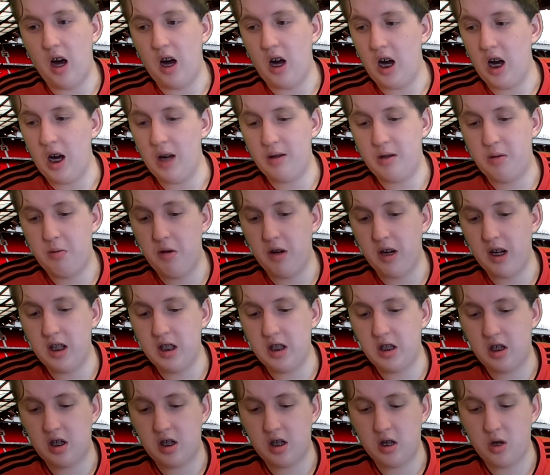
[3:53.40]
To be
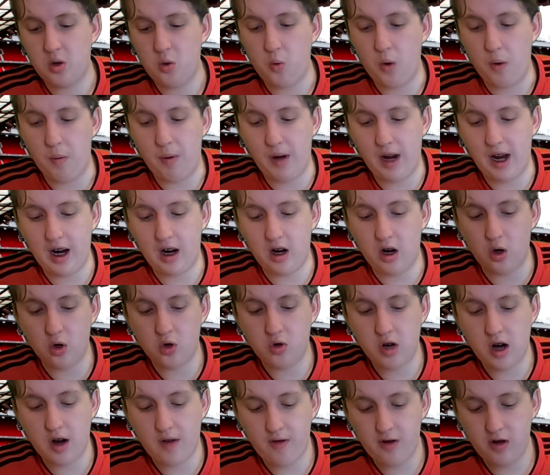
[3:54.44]
honest, we're playing at Old
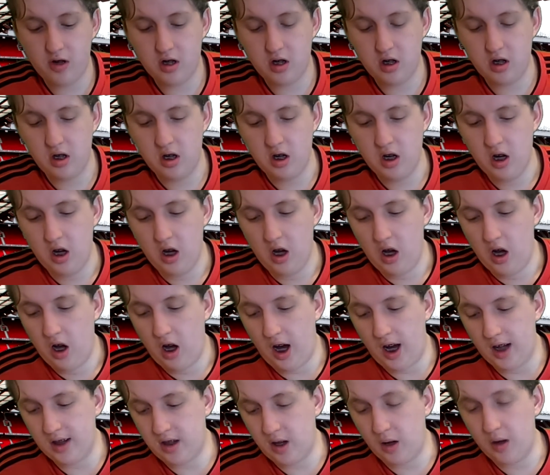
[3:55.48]
Trafford.
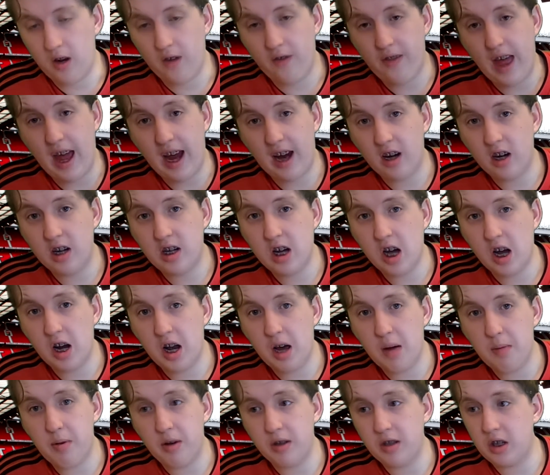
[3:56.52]
I don't know if they're going to turn
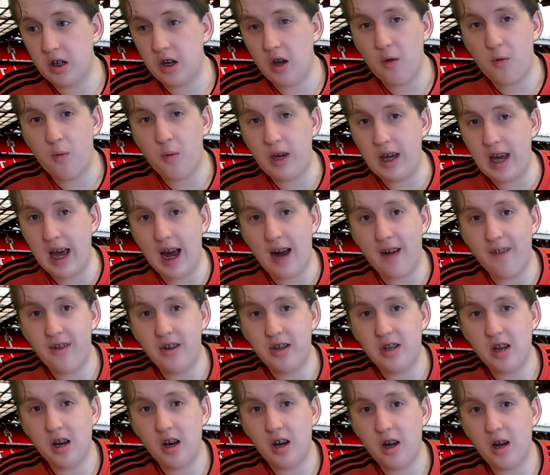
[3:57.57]
up. I don't know if we have to
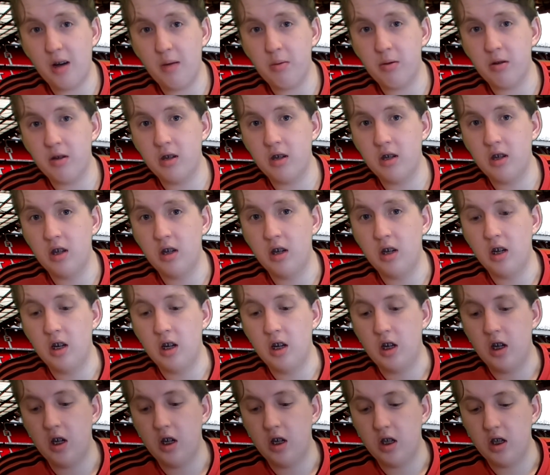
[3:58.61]
turn up.
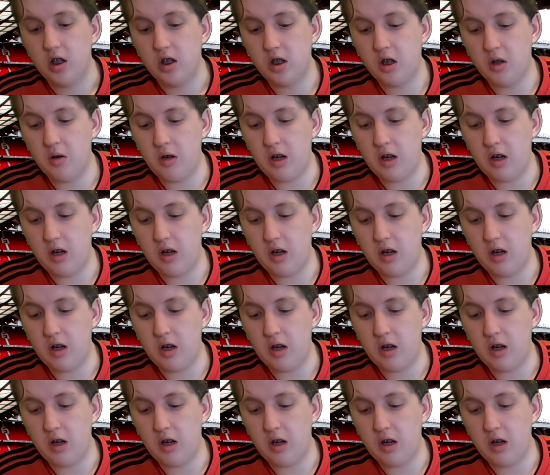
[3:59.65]
So